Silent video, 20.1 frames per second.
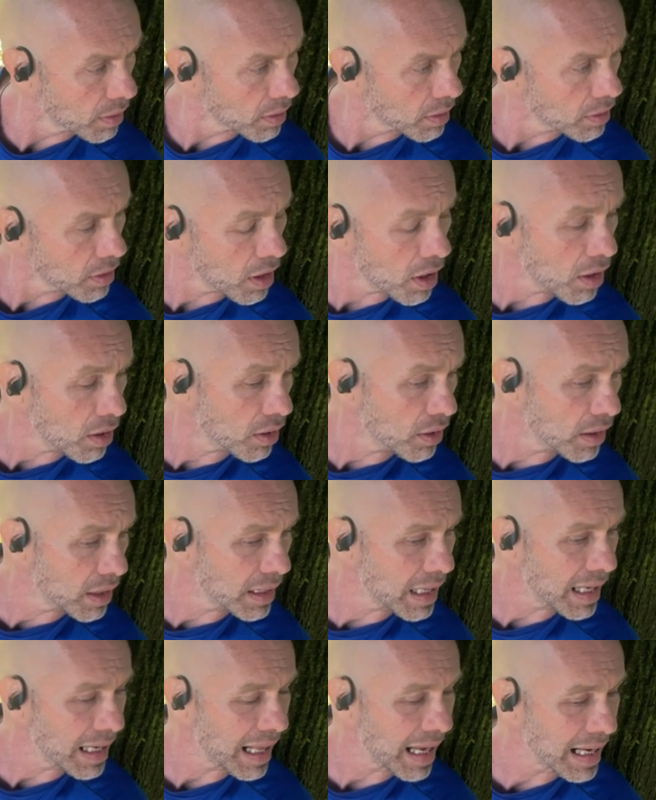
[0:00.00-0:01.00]
No, no, no,
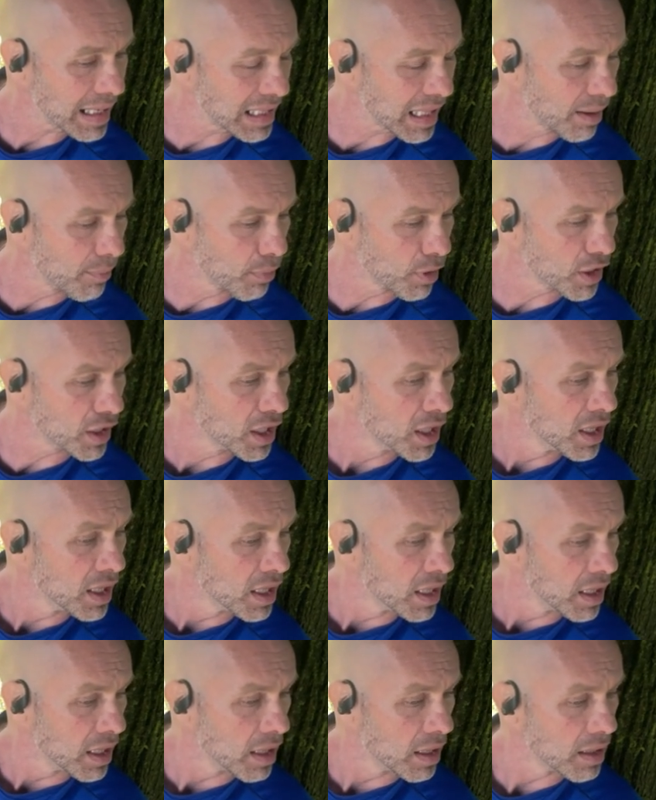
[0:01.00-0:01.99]
not hate them, but
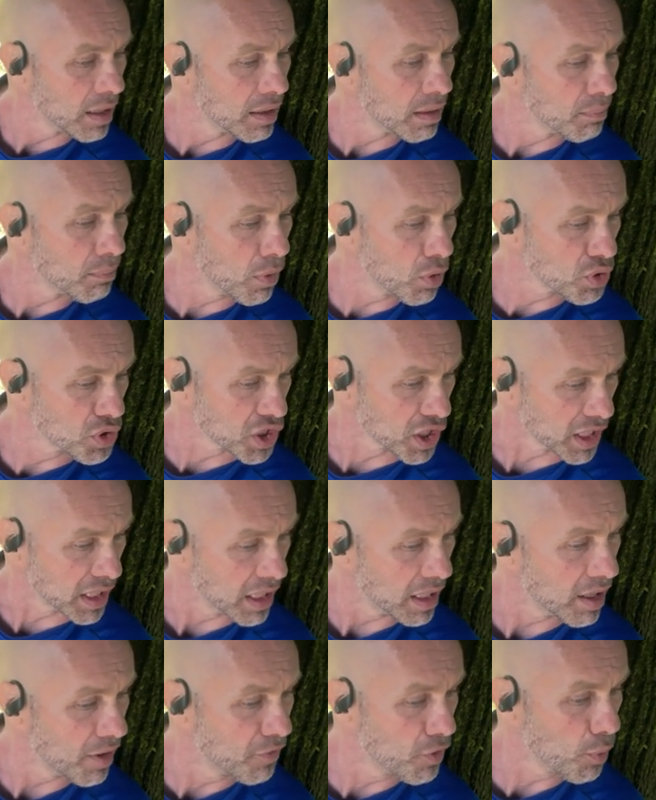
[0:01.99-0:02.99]
mostly.
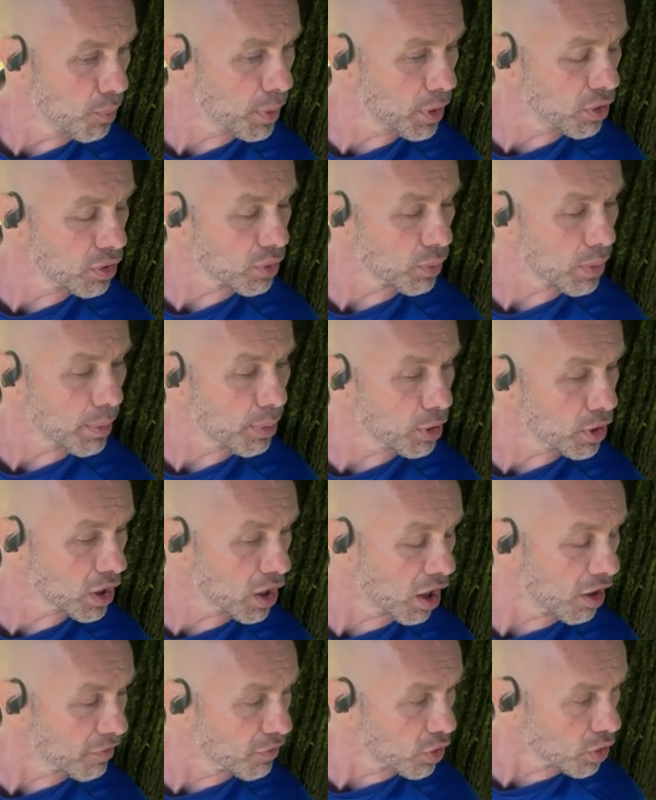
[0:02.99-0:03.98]
If you build, we build a
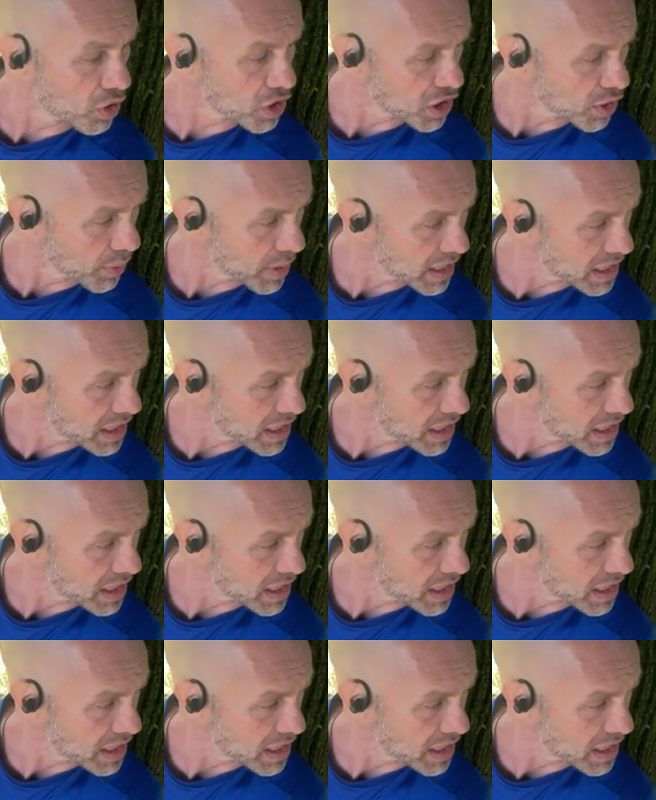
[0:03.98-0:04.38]
golf course and we